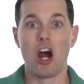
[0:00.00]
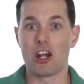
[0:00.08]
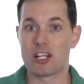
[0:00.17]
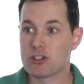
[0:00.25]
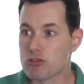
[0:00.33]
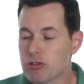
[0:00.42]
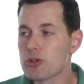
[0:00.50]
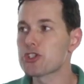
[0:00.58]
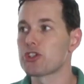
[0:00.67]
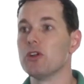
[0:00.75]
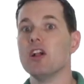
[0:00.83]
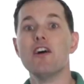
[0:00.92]
are
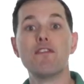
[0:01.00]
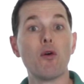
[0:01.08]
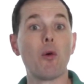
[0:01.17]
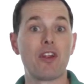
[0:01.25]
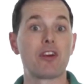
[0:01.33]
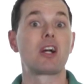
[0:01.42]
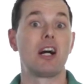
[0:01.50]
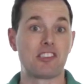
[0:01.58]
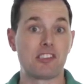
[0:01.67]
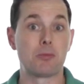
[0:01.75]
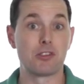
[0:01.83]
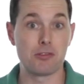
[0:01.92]
crucial for their
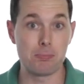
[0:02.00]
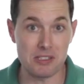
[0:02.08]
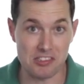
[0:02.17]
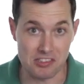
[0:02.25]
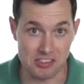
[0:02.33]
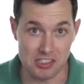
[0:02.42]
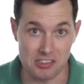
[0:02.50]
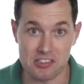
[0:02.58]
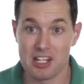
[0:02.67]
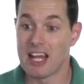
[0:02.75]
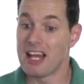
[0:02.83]
customers' businesses.